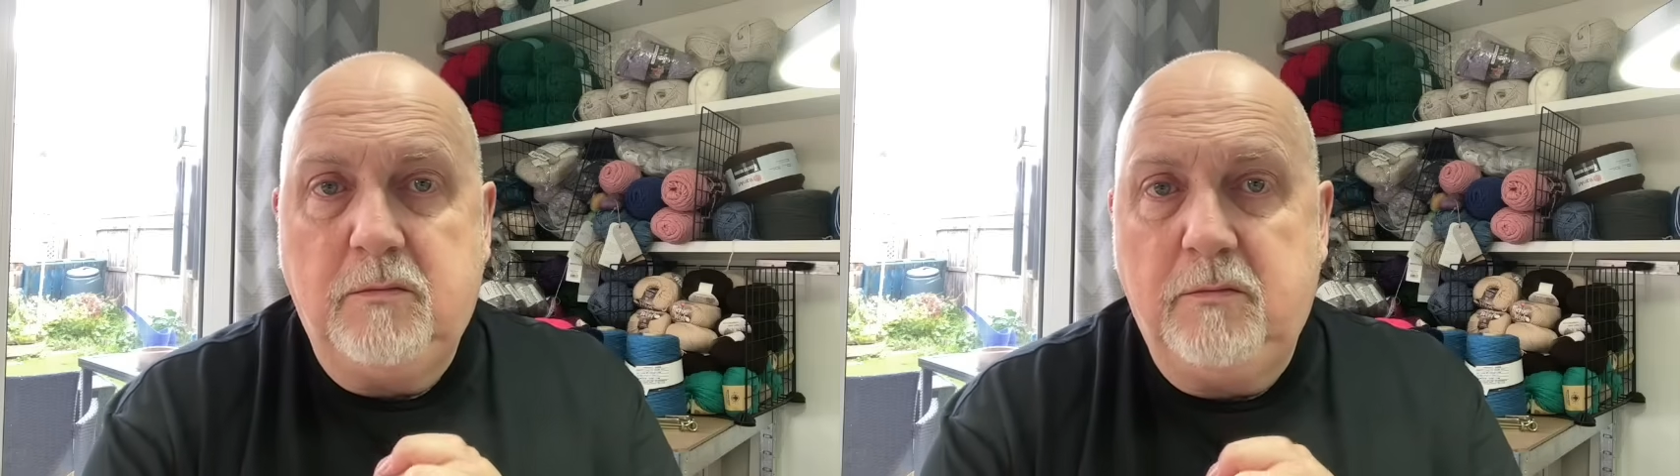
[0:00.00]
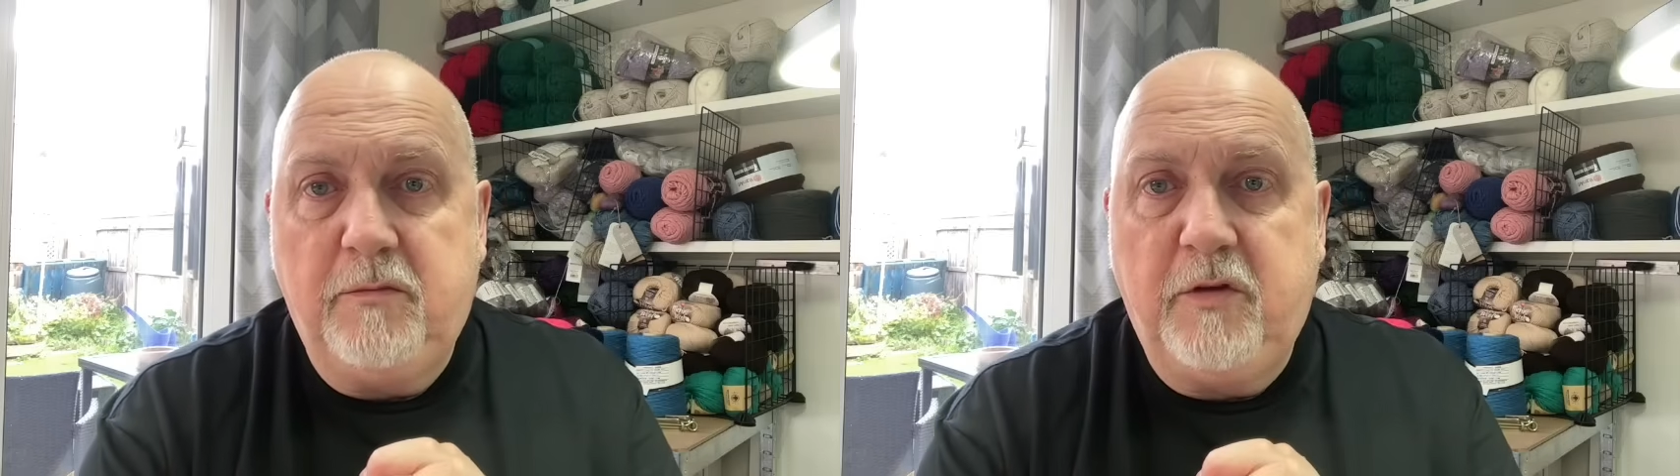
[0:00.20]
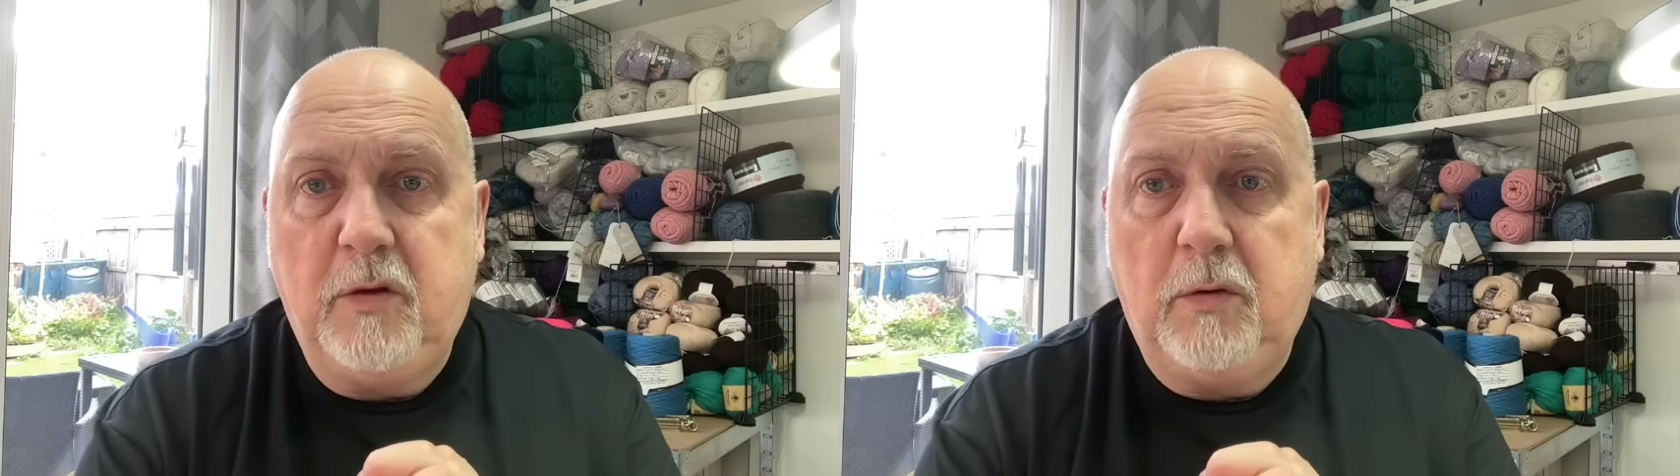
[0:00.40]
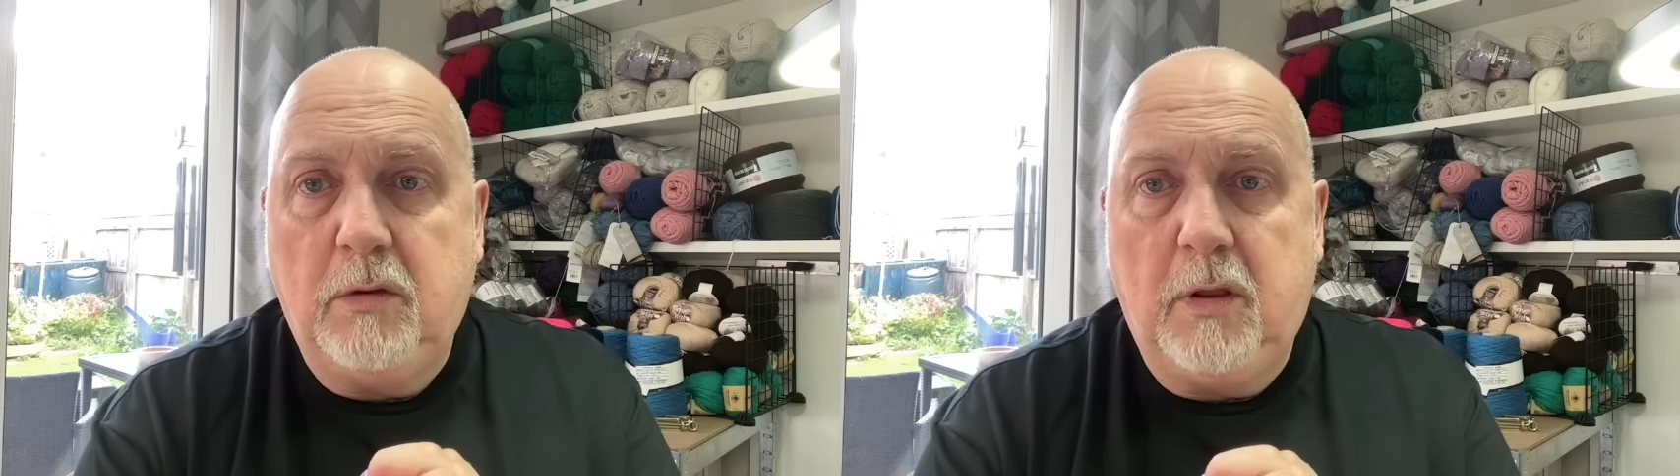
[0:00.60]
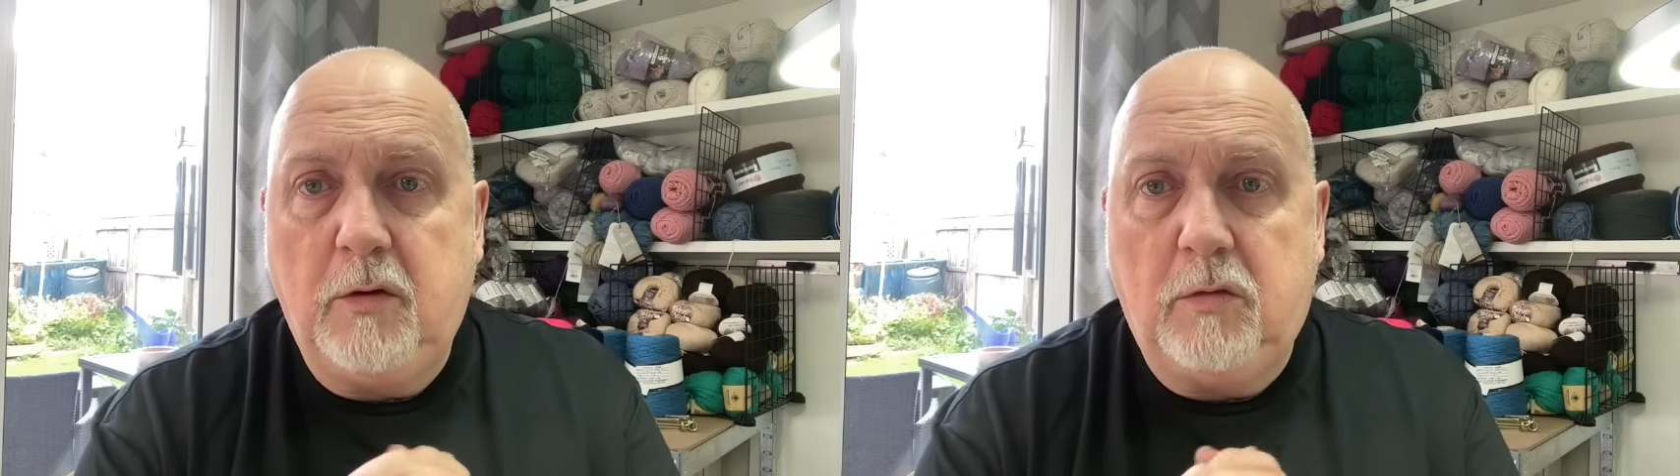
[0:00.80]
view
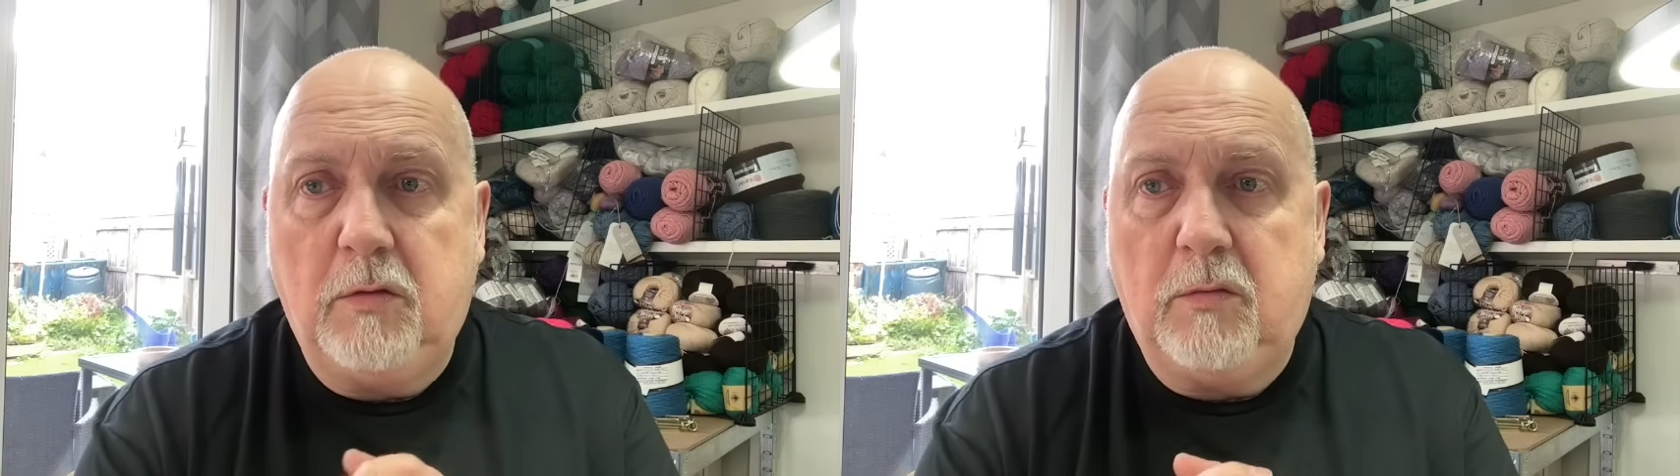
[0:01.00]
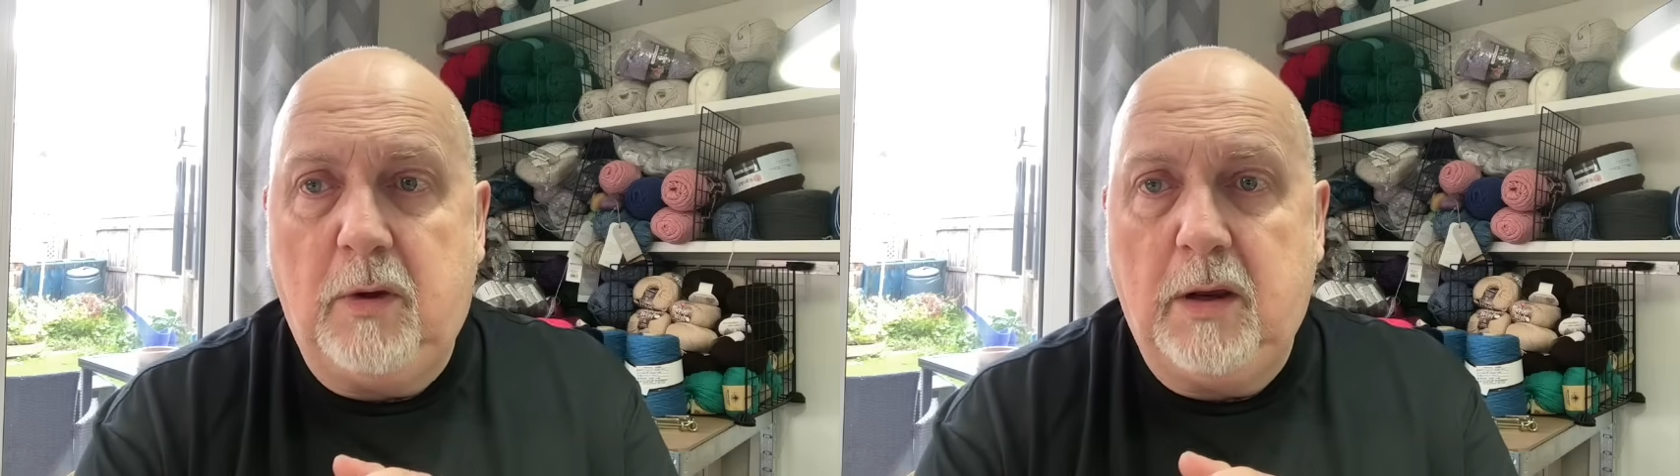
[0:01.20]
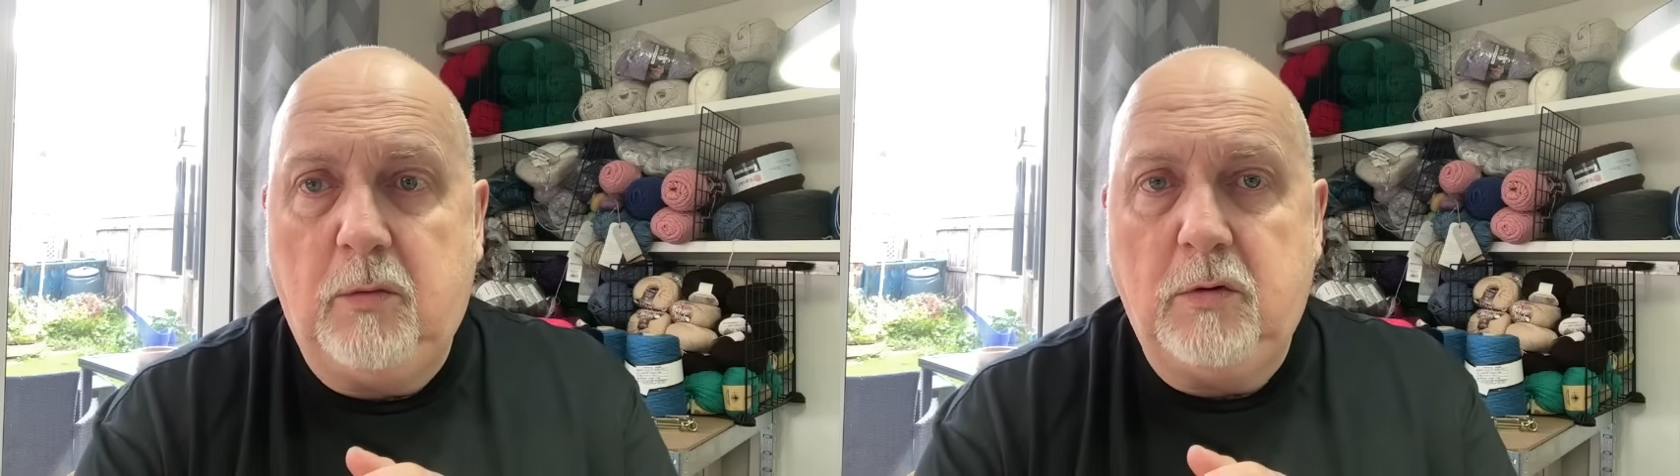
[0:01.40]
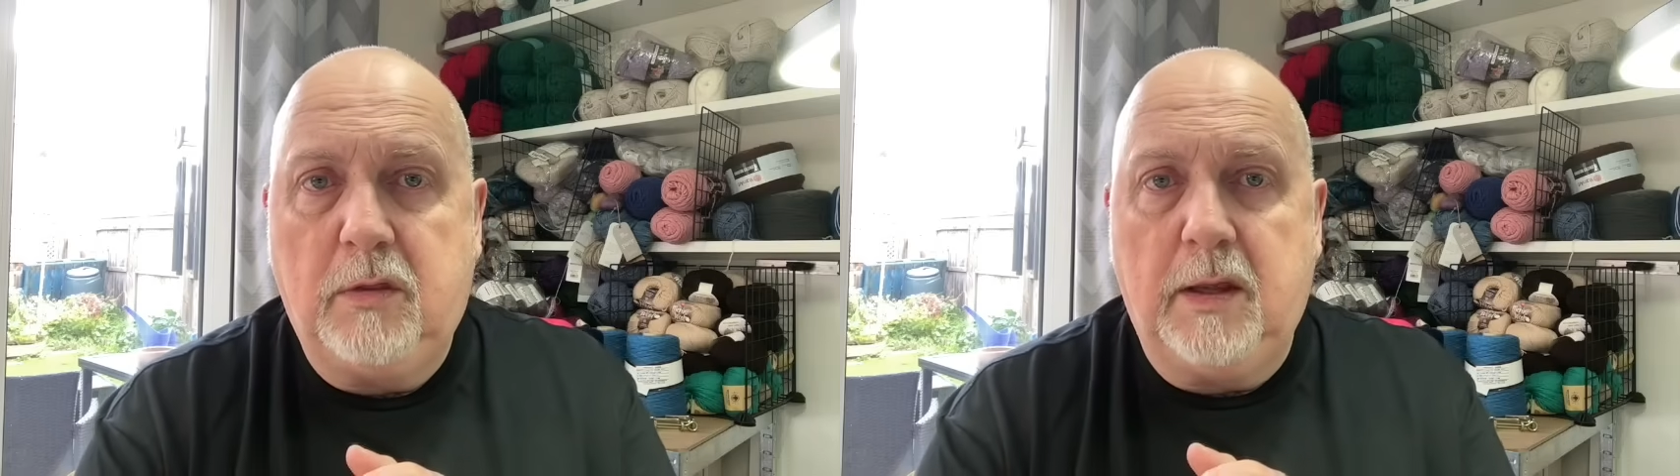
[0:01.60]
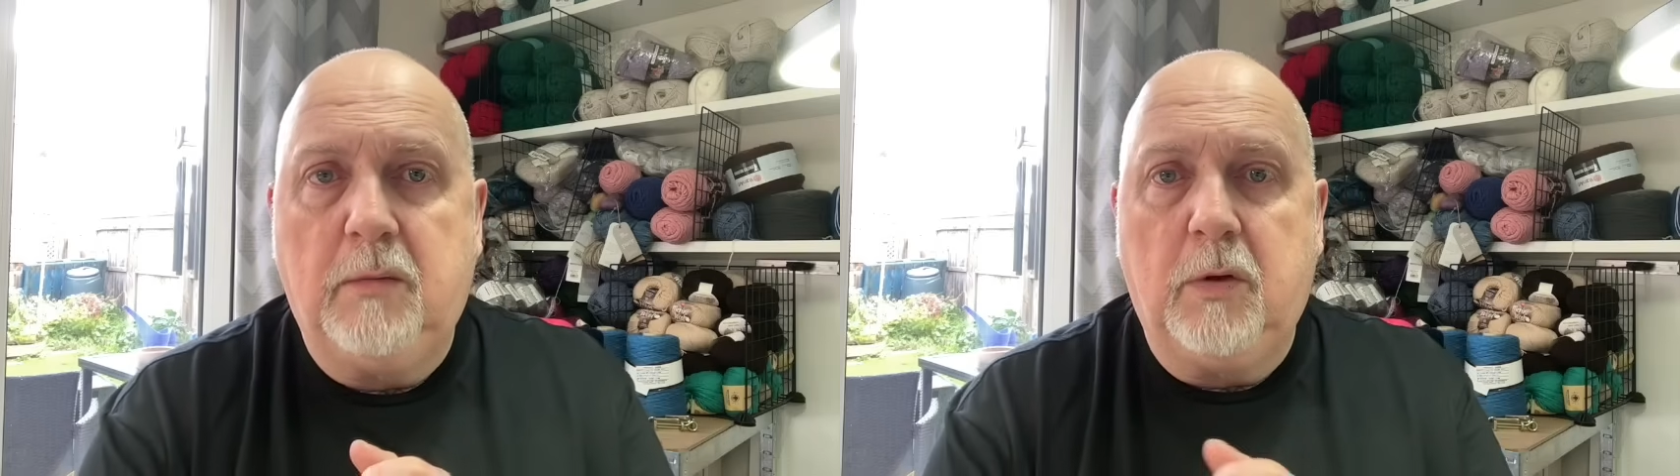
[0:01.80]
on those as well, I would think.